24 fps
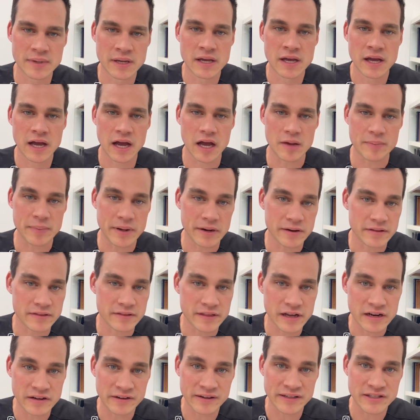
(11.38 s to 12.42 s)

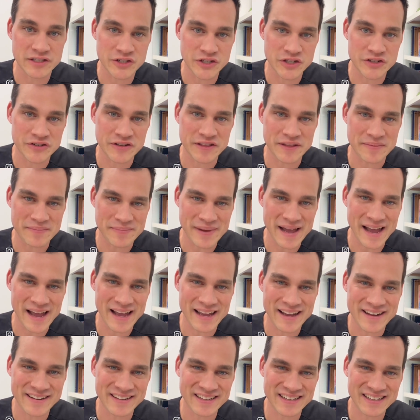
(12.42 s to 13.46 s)
parathyroid surgery, then back
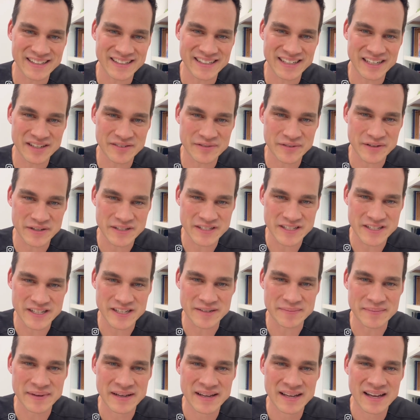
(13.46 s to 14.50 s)
here to clinic for
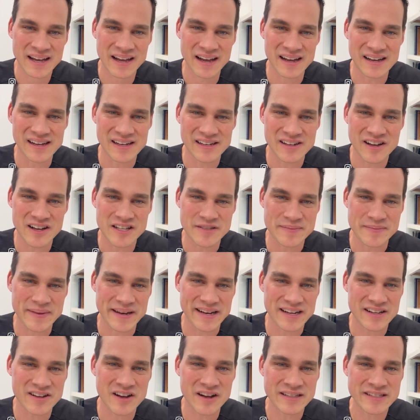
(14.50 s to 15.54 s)
some cosmetic
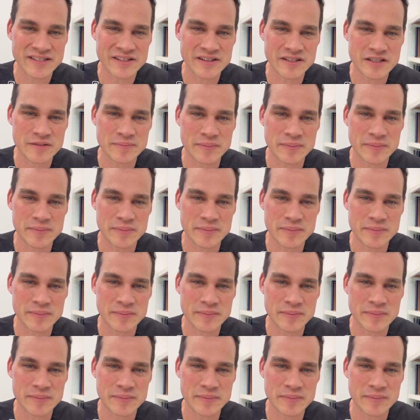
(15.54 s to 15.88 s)
consults.